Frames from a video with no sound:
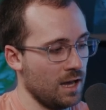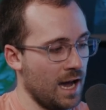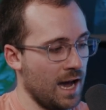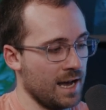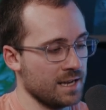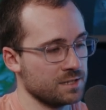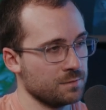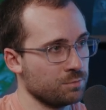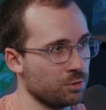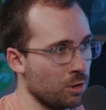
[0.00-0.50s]

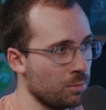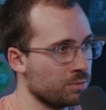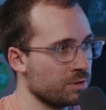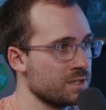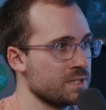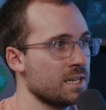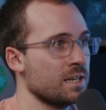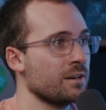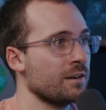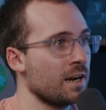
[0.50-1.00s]
ask
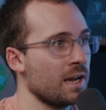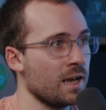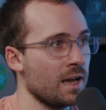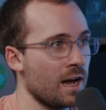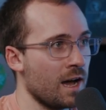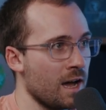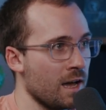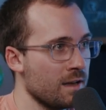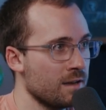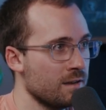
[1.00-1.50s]
ProPresenter
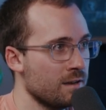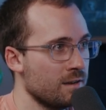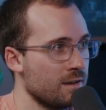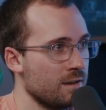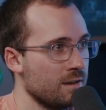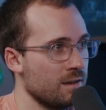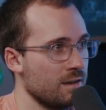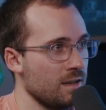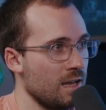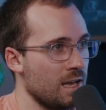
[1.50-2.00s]
AI,
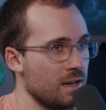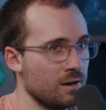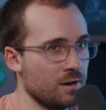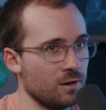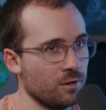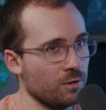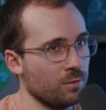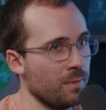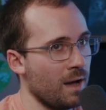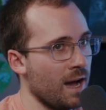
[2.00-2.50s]
and
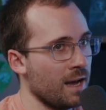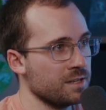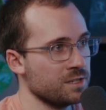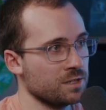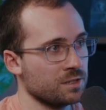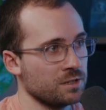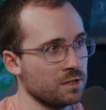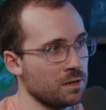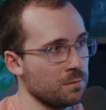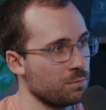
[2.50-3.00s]
it'll
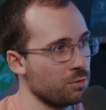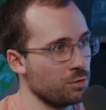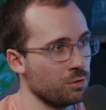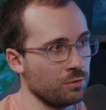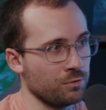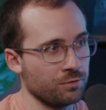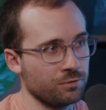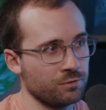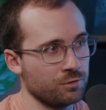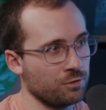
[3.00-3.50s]
magically
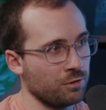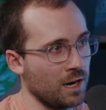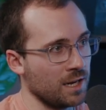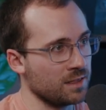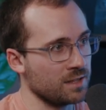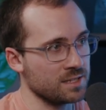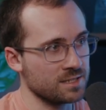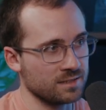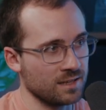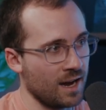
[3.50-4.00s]

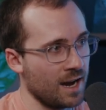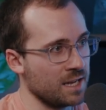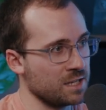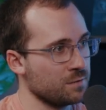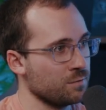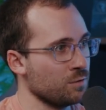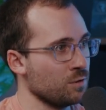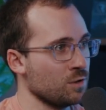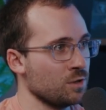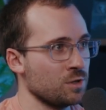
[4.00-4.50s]
create the
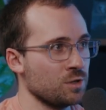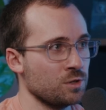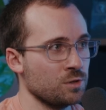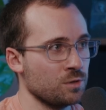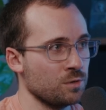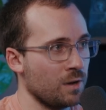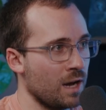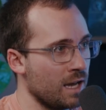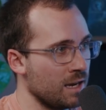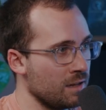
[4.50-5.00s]
slides for
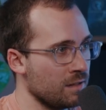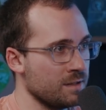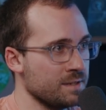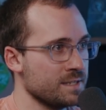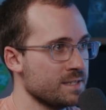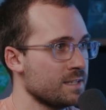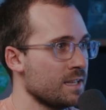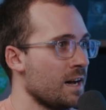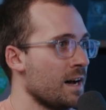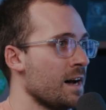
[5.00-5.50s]
you, edit the
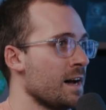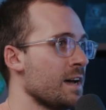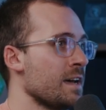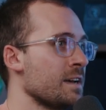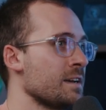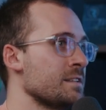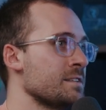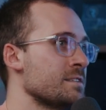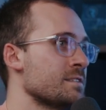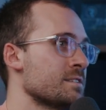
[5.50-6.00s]

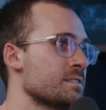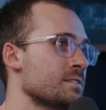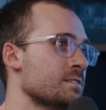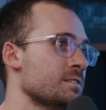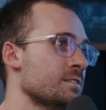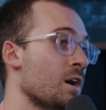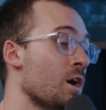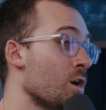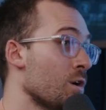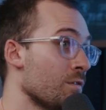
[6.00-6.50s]
slides,
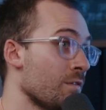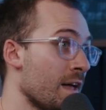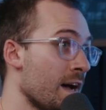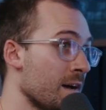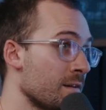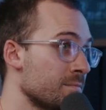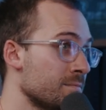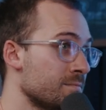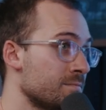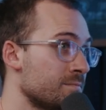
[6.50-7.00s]
all that.